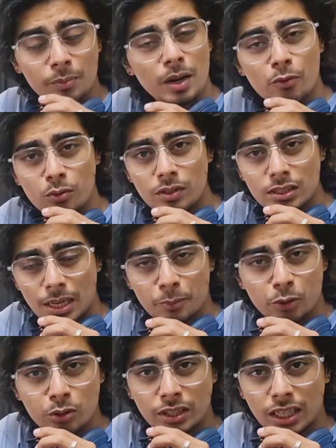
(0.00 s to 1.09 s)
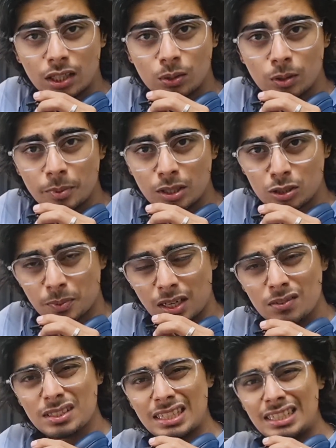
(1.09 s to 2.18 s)
From now onwards, I'm going to take over, because
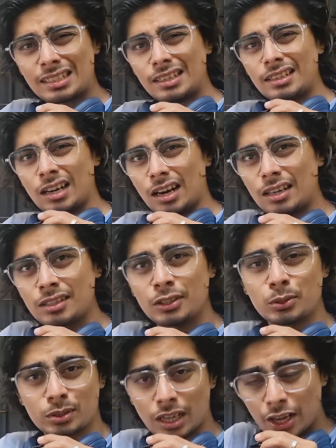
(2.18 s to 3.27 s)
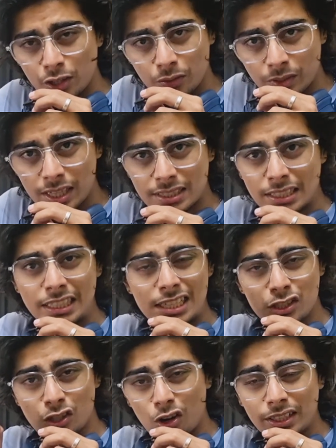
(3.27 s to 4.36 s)
Pranav is really trying hard to scare you off, guys, and he
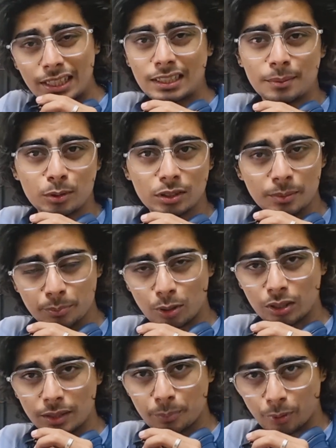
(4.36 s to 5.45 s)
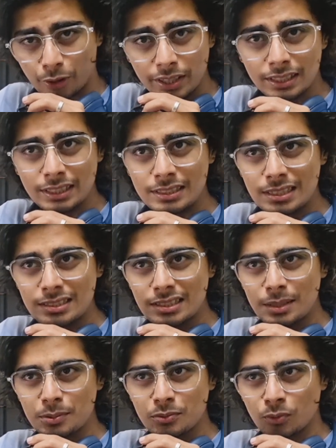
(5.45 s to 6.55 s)
has not yet come to the important point. He just
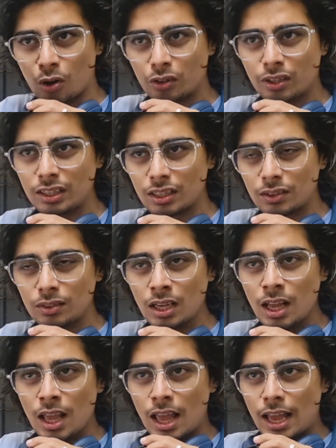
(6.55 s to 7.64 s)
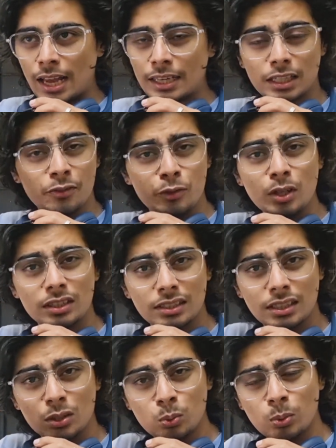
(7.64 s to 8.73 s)
keeps wandering around. And if you are
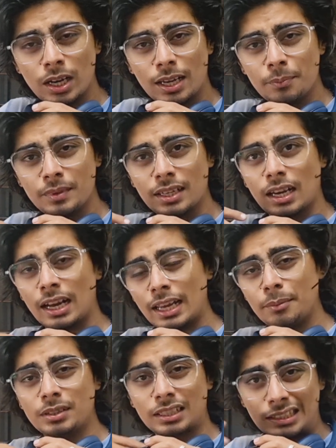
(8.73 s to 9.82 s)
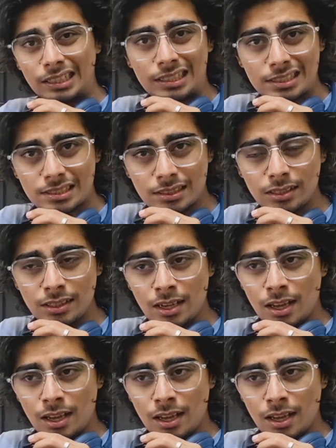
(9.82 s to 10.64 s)
thinking who I am, then I am the real engineer